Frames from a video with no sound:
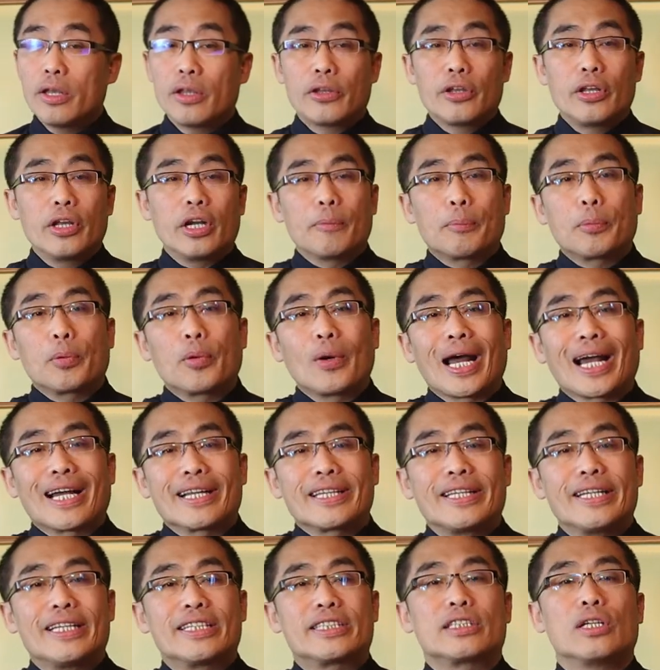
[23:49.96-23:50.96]
their
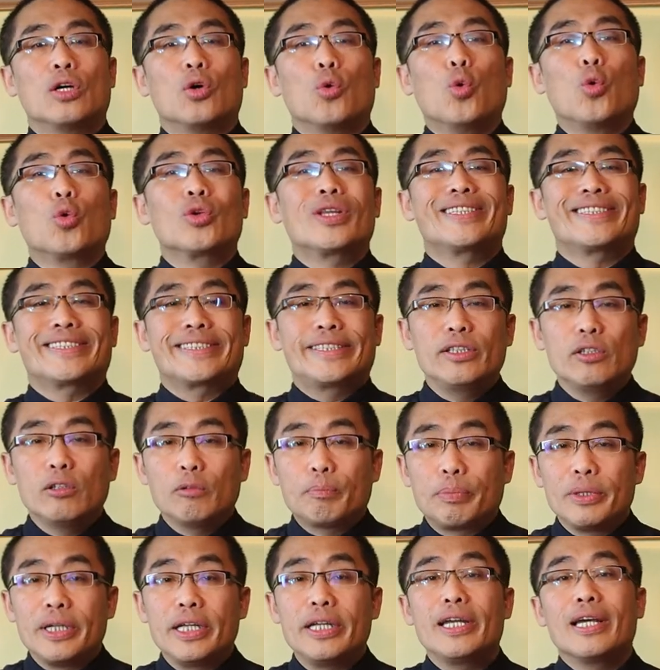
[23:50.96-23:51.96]
practice would
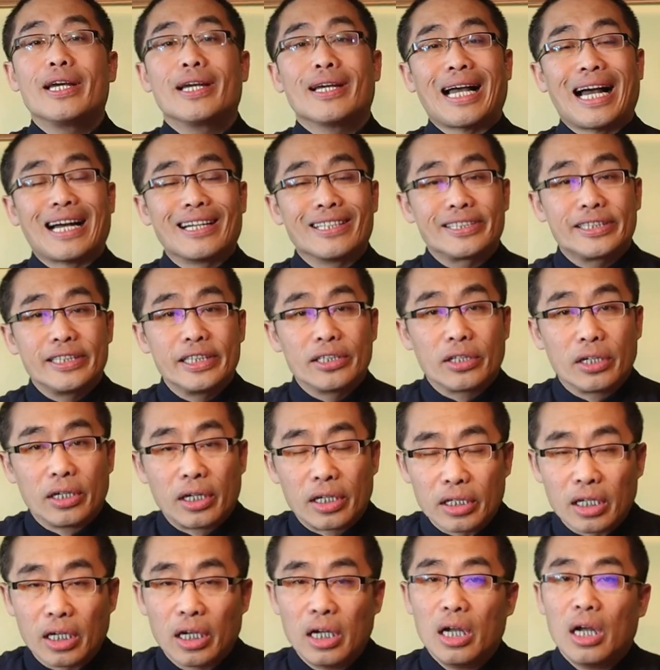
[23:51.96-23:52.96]
still be
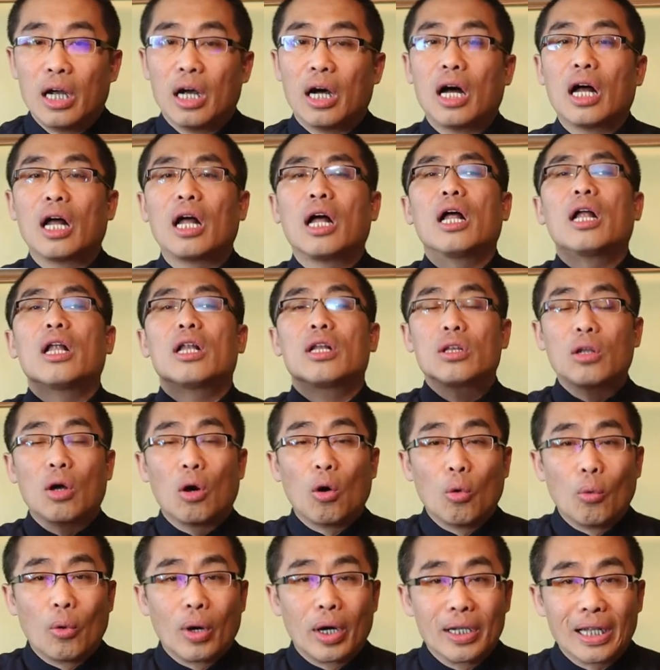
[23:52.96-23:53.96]
considered a
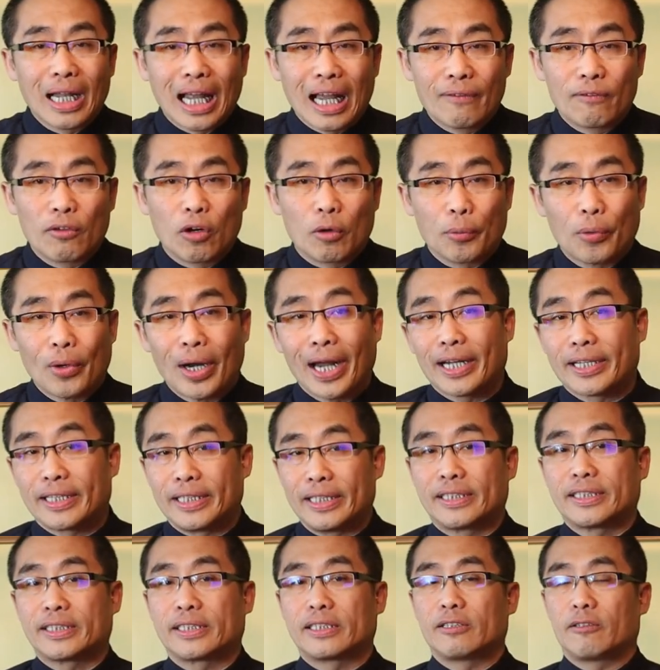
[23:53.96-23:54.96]
lower level
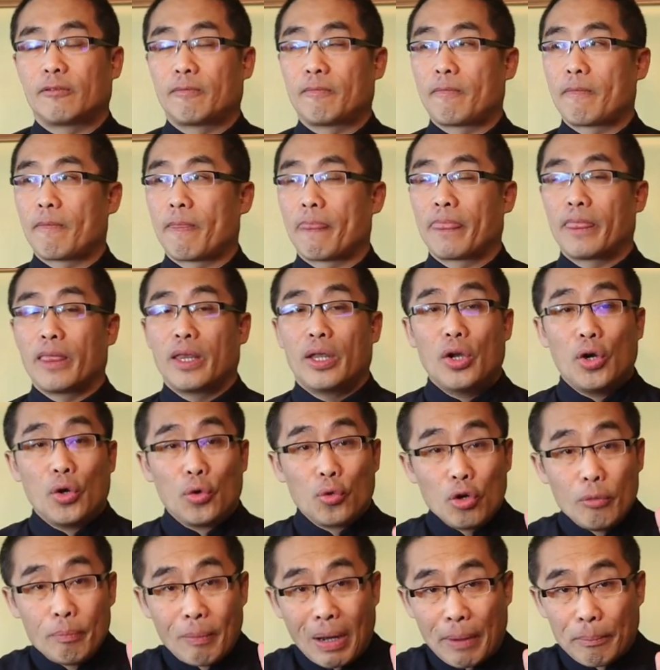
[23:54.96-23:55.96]
practice.
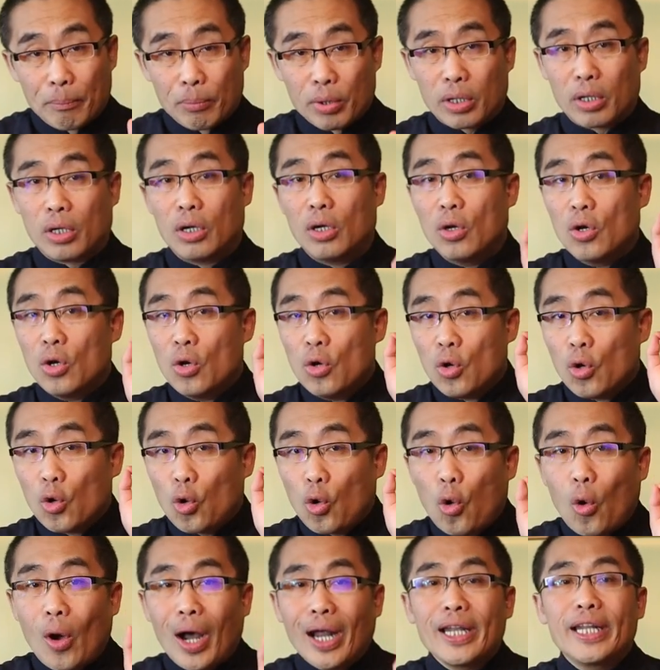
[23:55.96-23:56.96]
Remember,
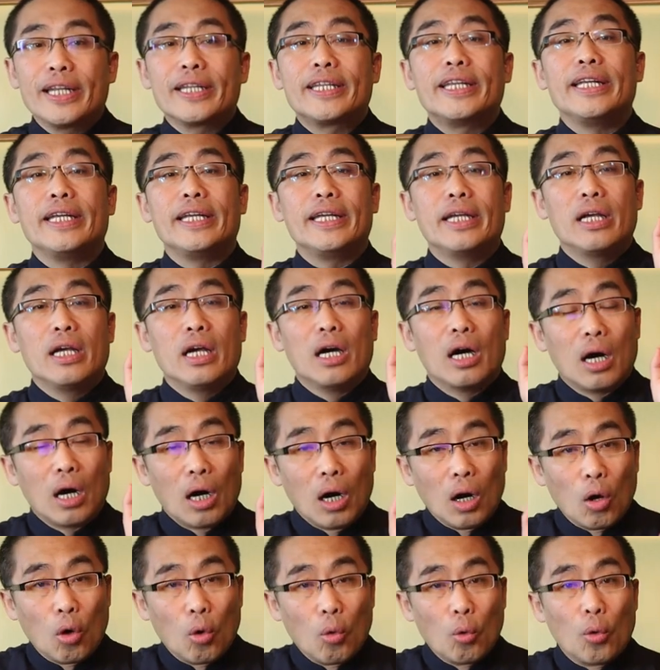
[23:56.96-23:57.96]
quality
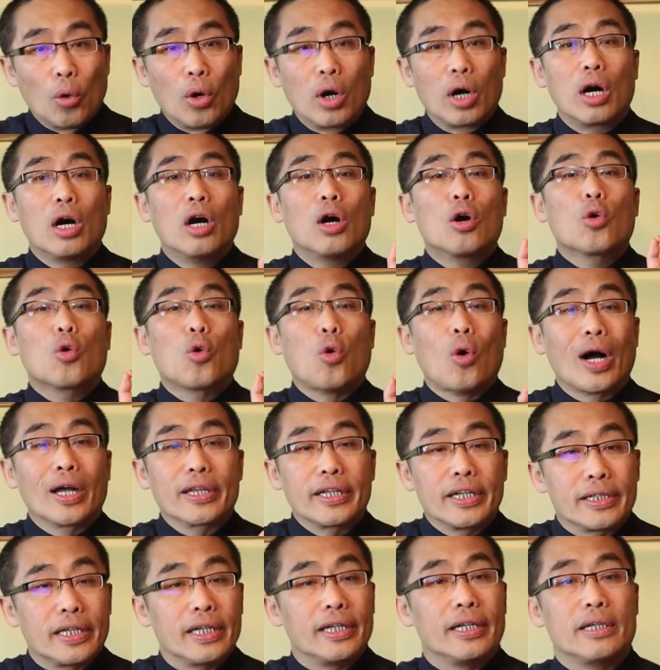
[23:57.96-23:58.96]
over
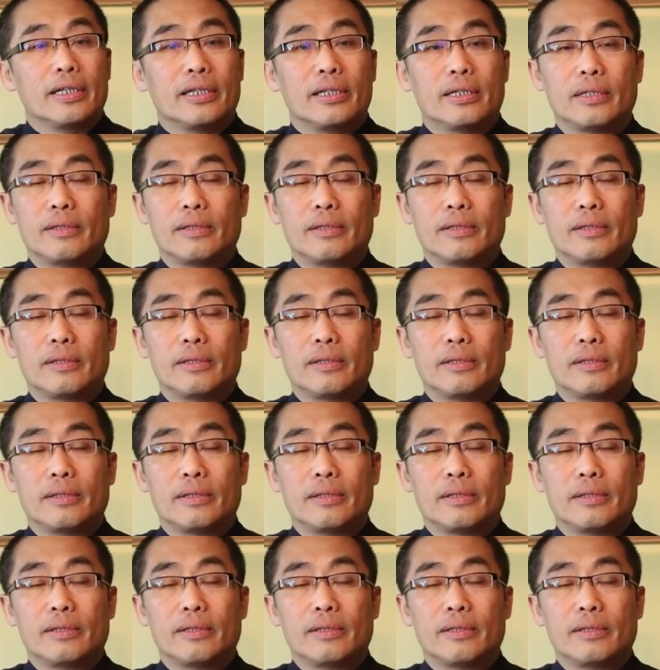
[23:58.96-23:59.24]
quantity.